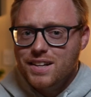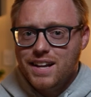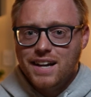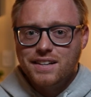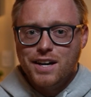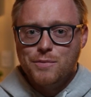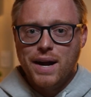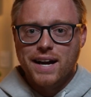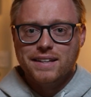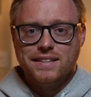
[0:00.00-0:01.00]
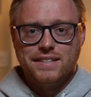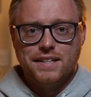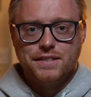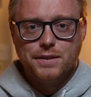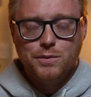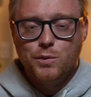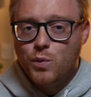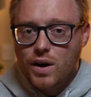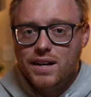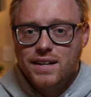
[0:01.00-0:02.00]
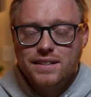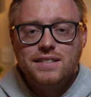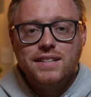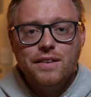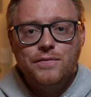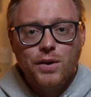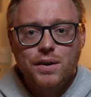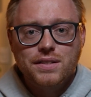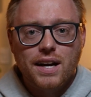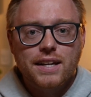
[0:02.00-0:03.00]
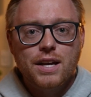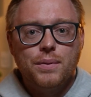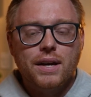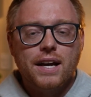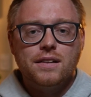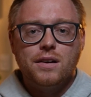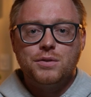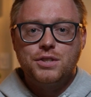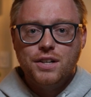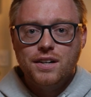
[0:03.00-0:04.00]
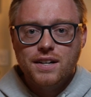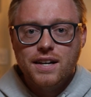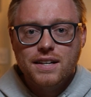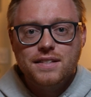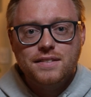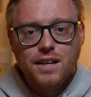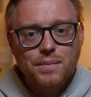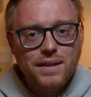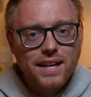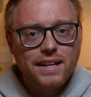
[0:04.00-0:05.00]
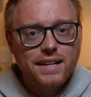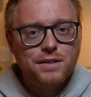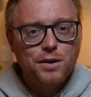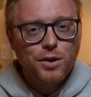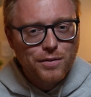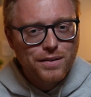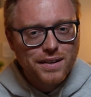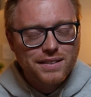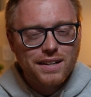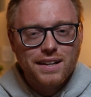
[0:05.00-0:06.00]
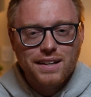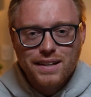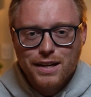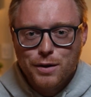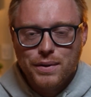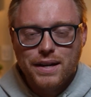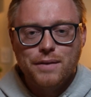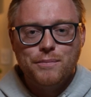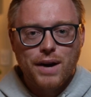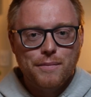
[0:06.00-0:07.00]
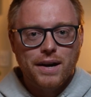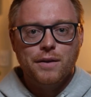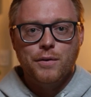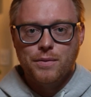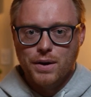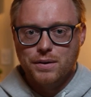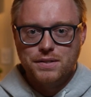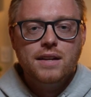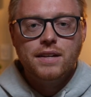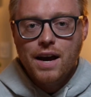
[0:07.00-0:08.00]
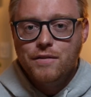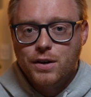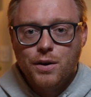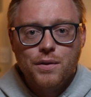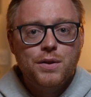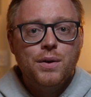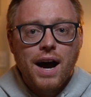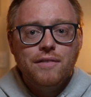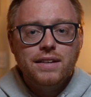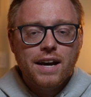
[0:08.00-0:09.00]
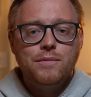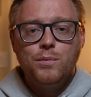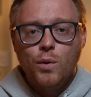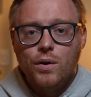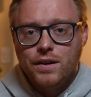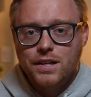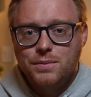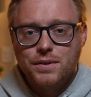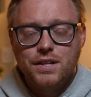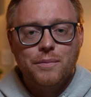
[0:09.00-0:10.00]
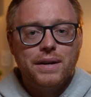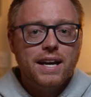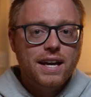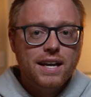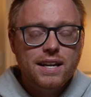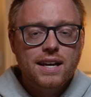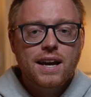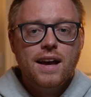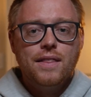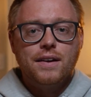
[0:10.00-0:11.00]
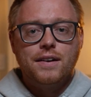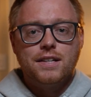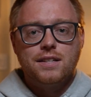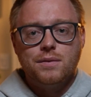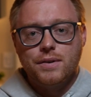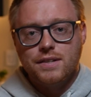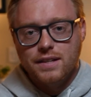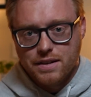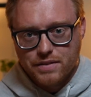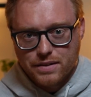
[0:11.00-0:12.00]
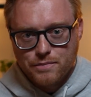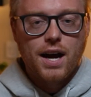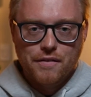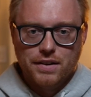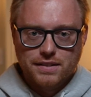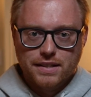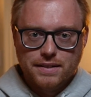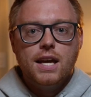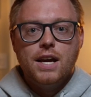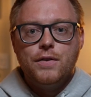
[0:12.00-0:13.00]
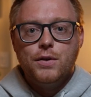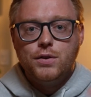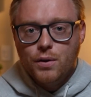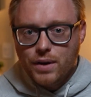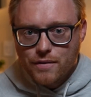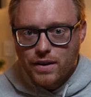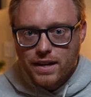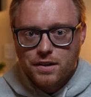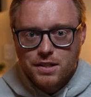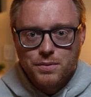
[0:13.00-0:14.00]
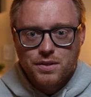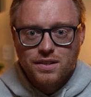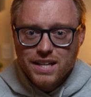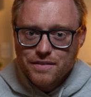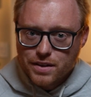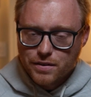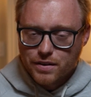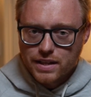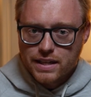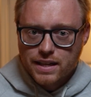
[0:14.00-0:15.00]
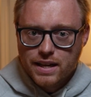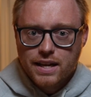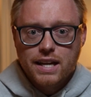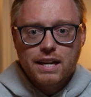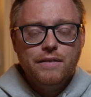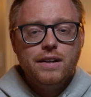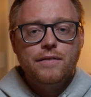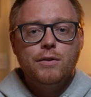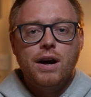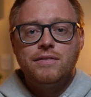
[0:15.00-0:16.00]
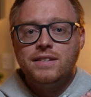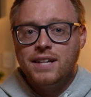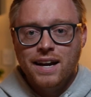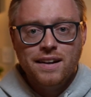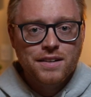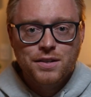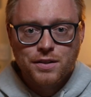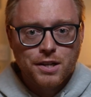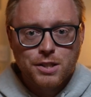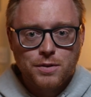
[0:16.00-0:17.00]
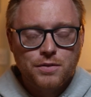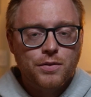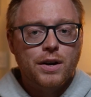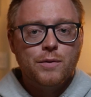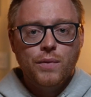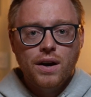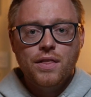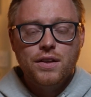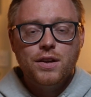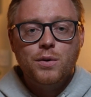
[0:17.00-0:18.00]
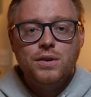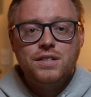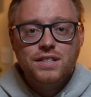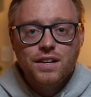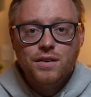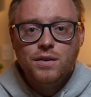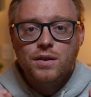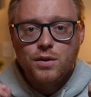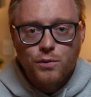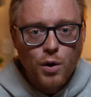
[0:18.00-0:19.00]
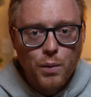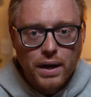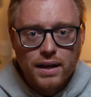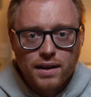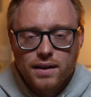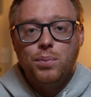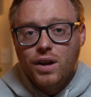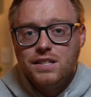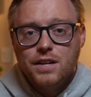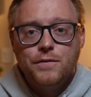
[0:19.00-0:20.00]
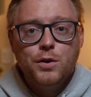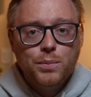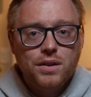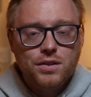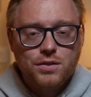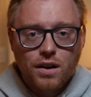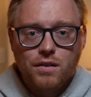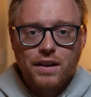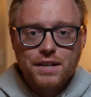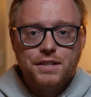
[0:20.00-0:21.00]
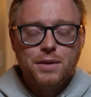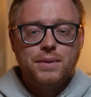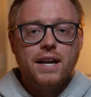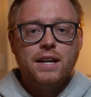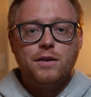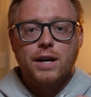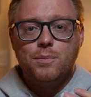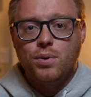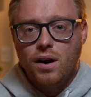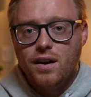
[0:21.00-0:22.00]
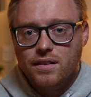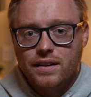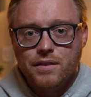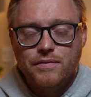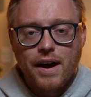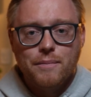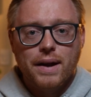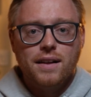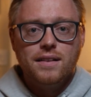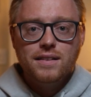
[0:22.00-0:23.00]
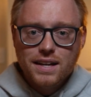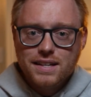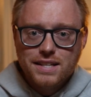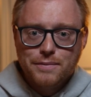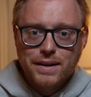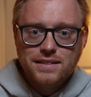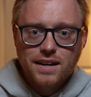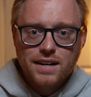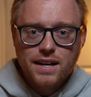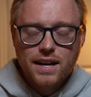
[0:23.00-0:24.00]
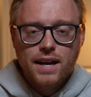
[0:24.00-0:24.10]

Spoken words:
a lot to unpack in this answer. One, to stay focused on keeping a low churn is something that gets overlooked a little bit in my mind with most. To have growth, you have to have more customers coming in than customers leaving, obviously. If you don't have any customers leaving really, even if you have 10 additional customers for a month, you're still growing. Plus, if you build strong relationships and a great product like the Fathom Analytics team has done,